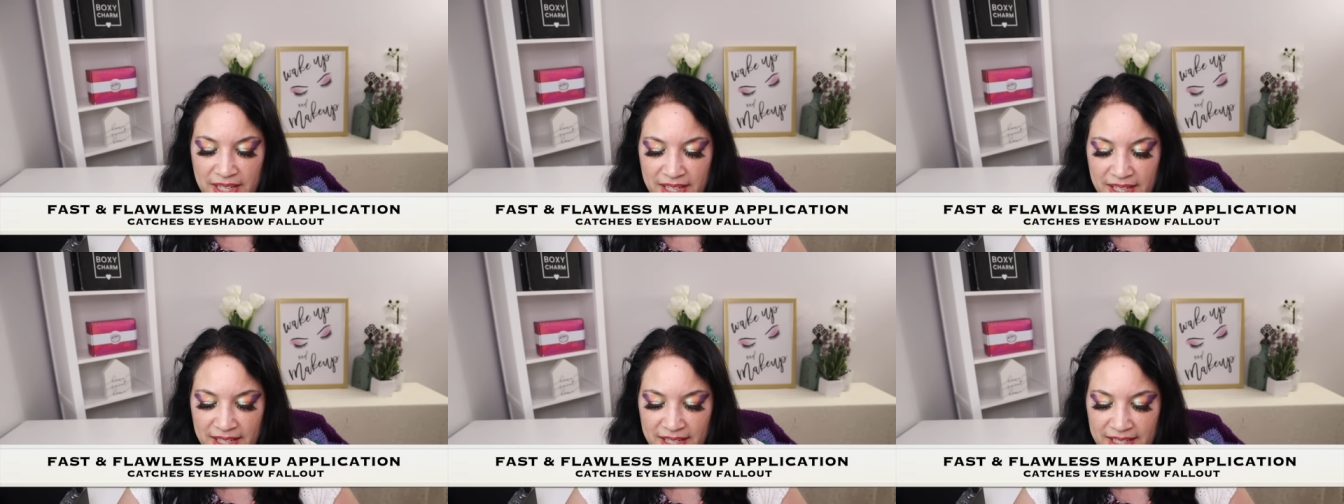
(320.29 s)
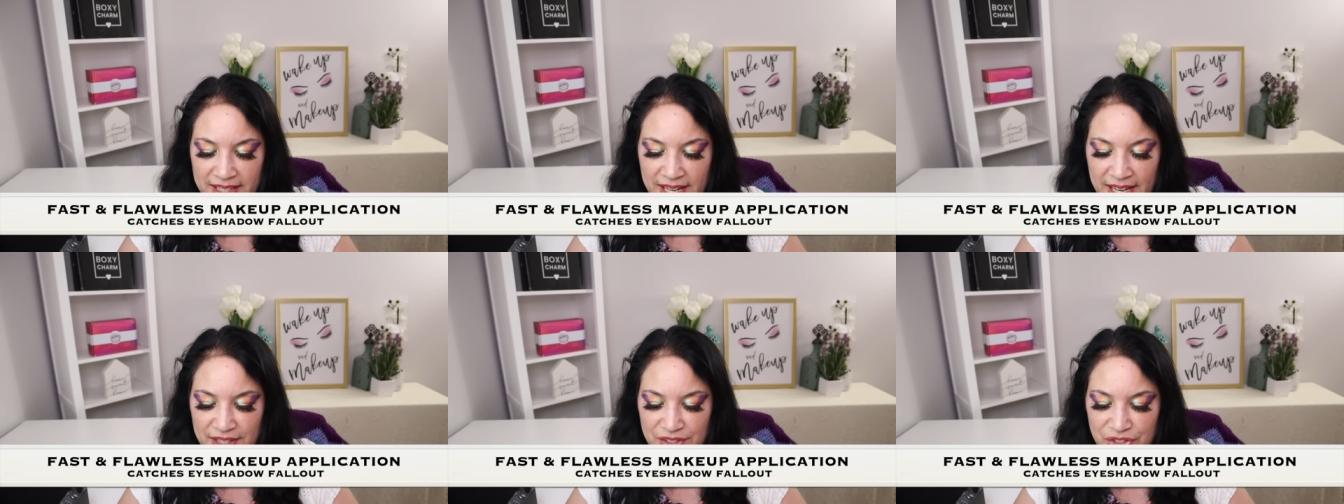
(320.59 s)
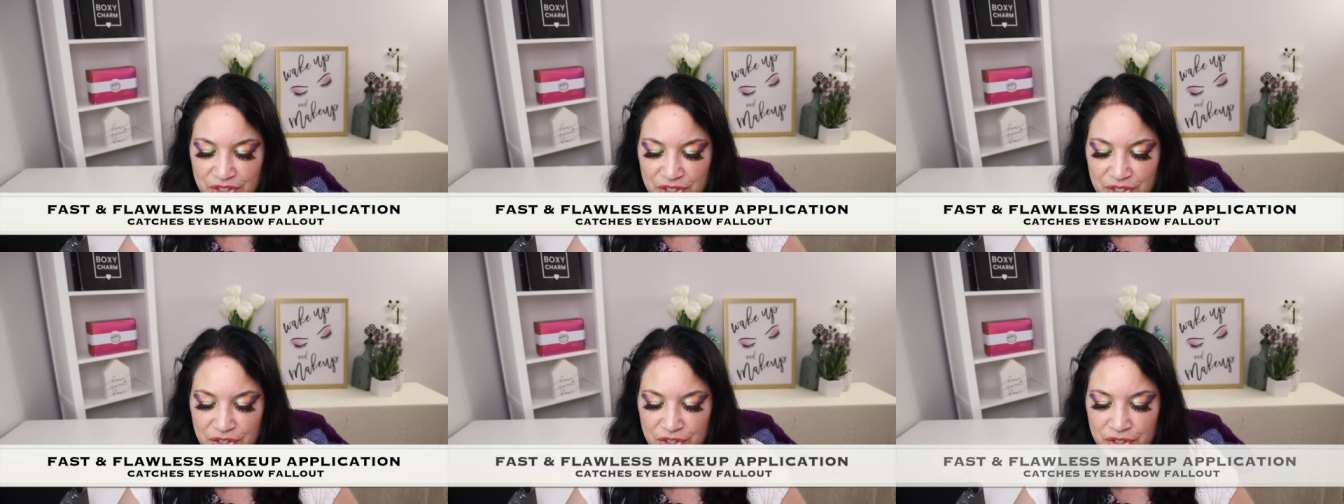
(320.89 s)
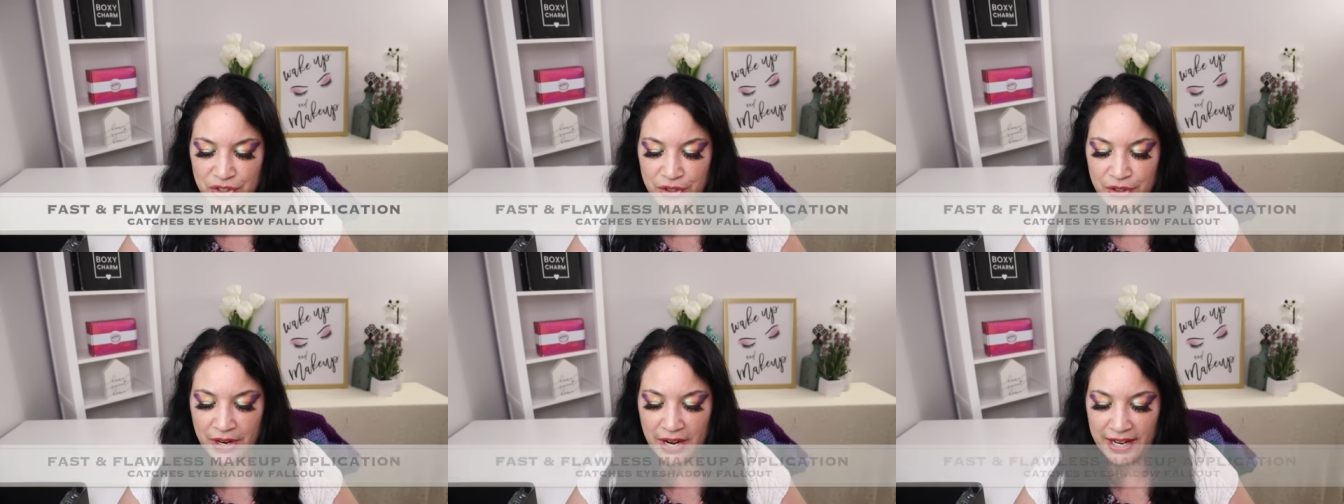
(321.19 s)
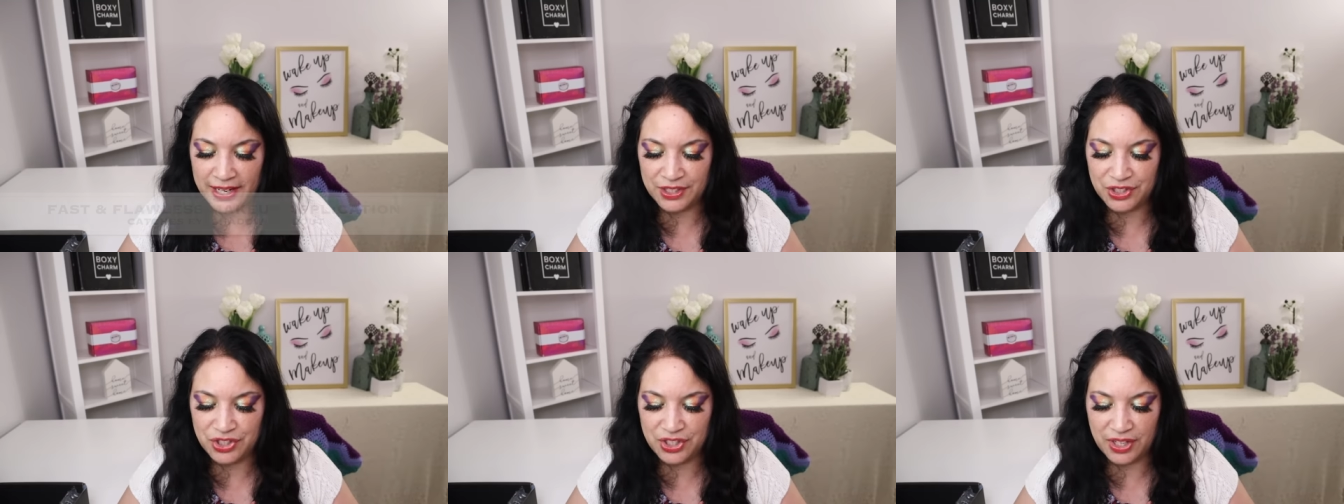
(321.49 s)
It catches your
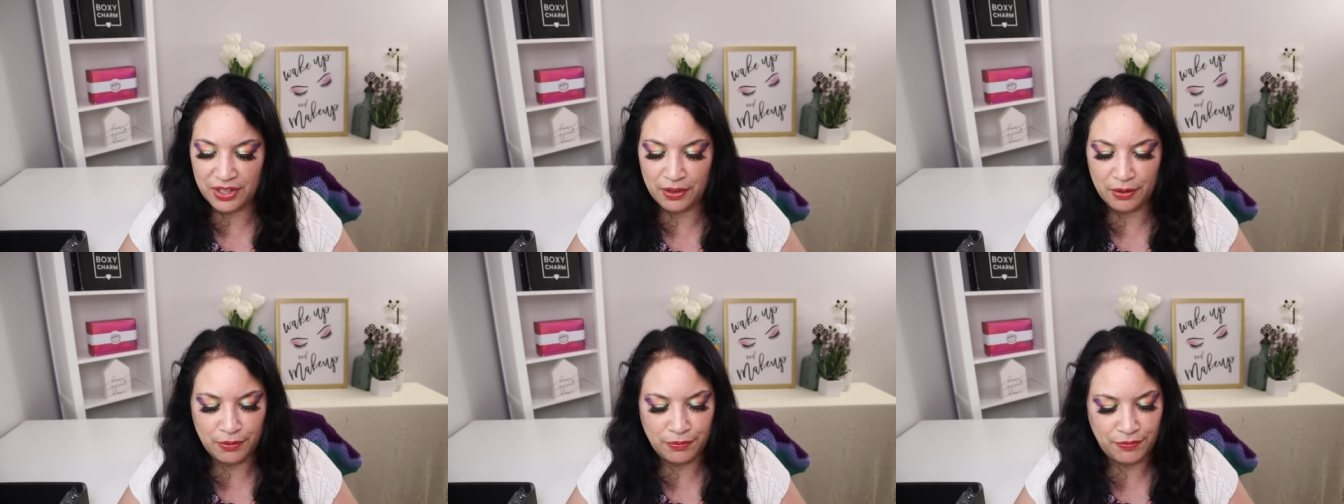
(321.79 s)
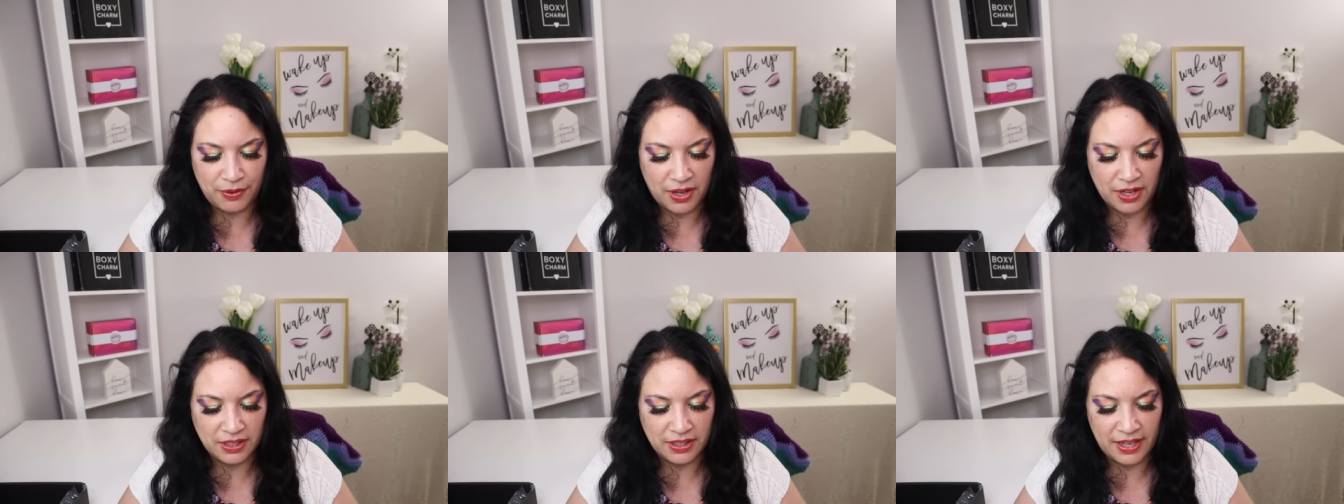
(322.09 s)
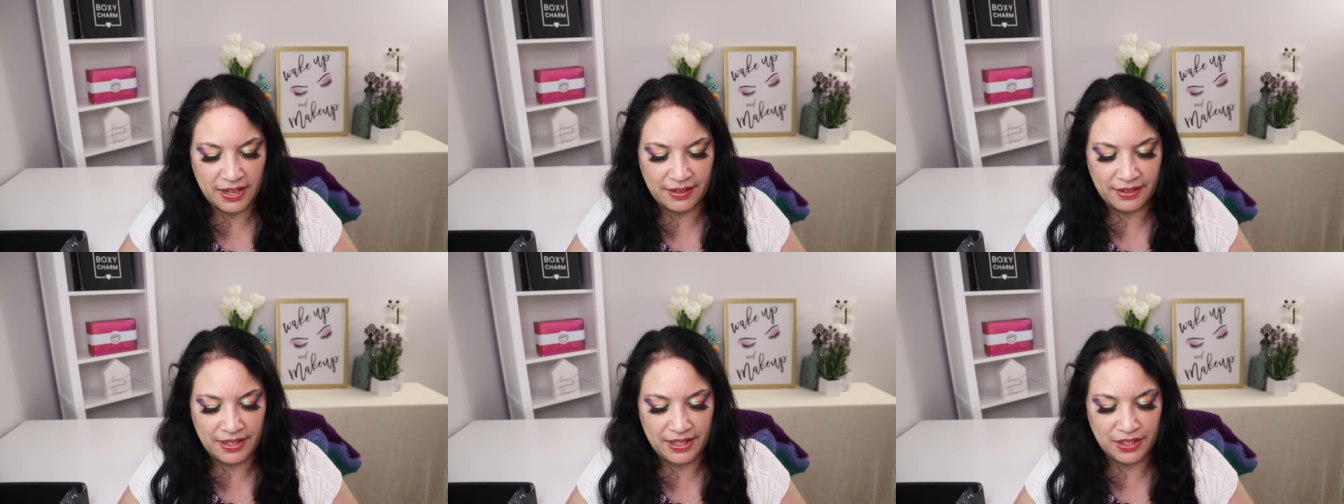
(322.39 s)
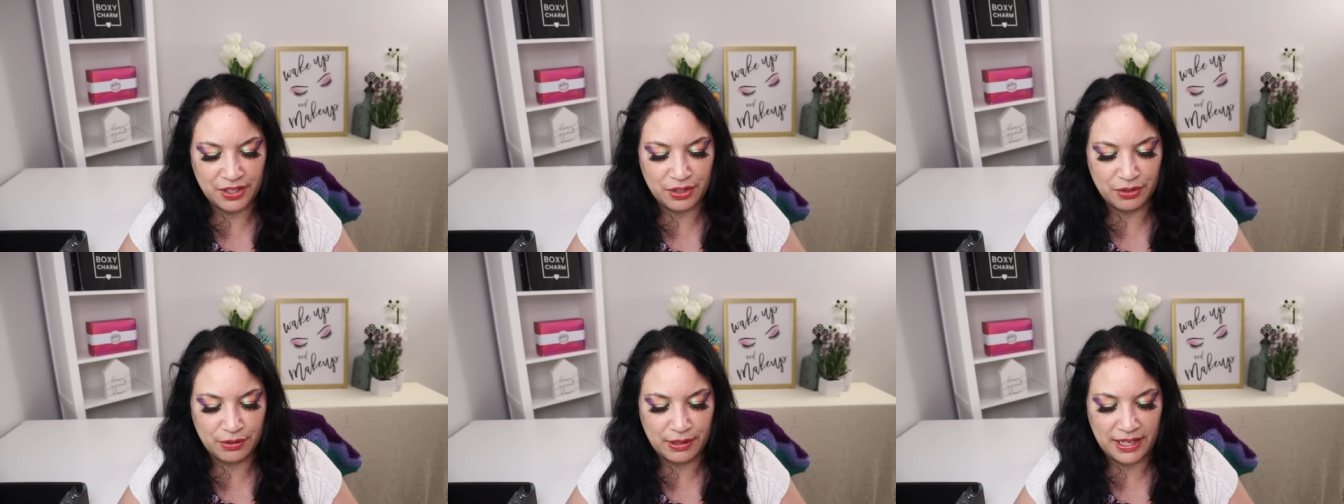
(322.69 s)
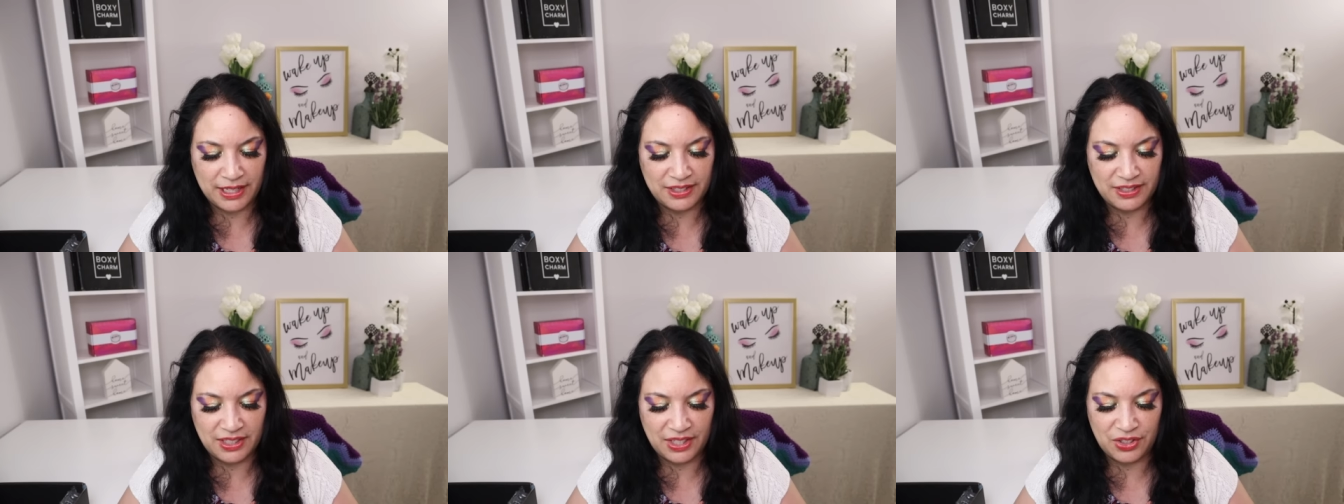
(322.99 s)
eyeshadow fallout and
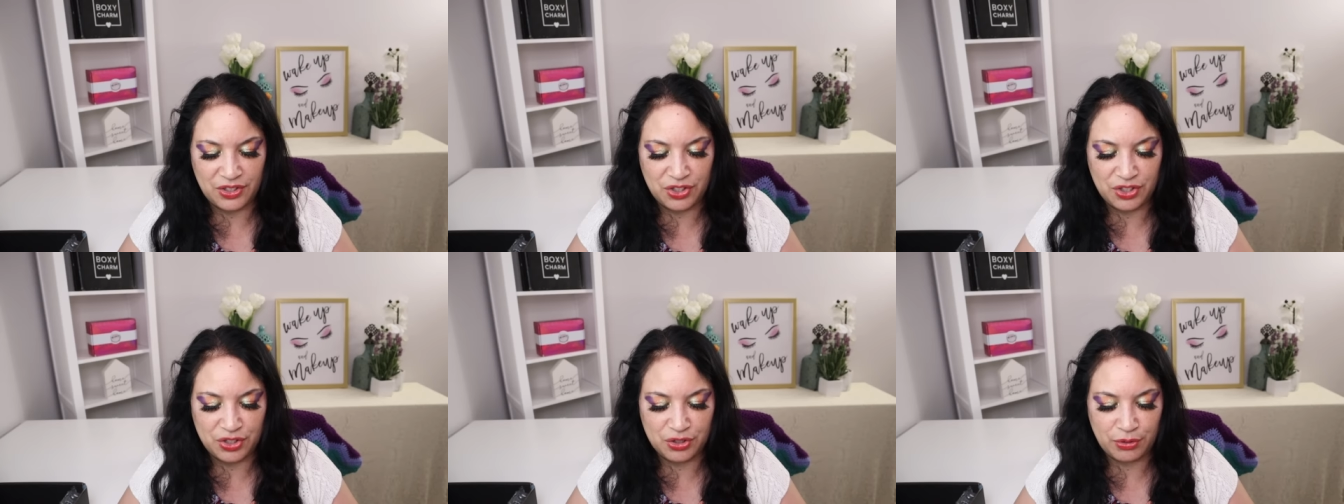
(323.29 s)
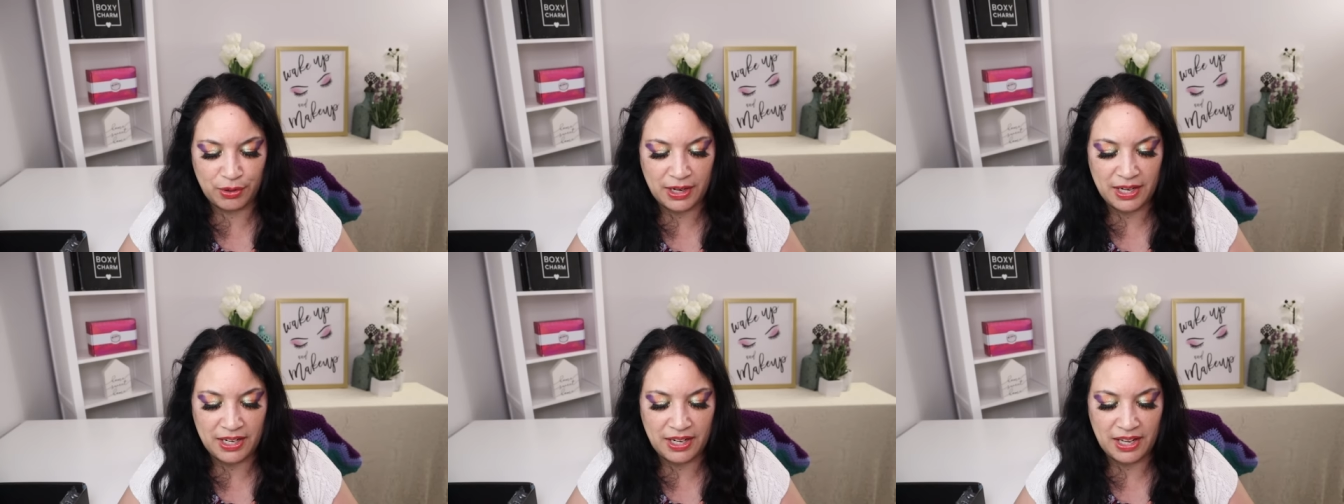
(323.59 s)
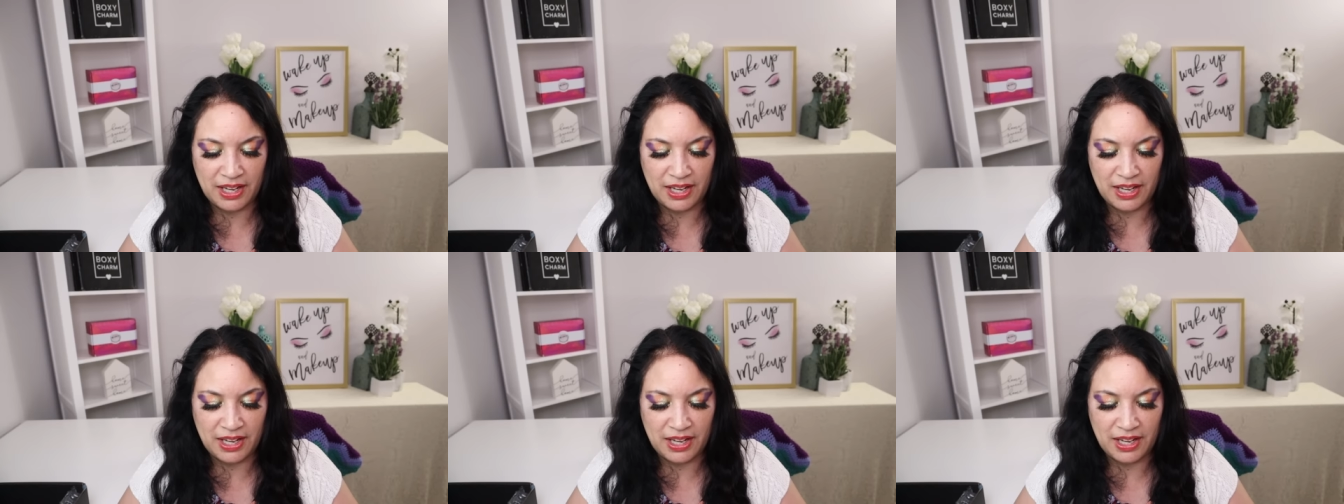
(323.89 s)
creates a straight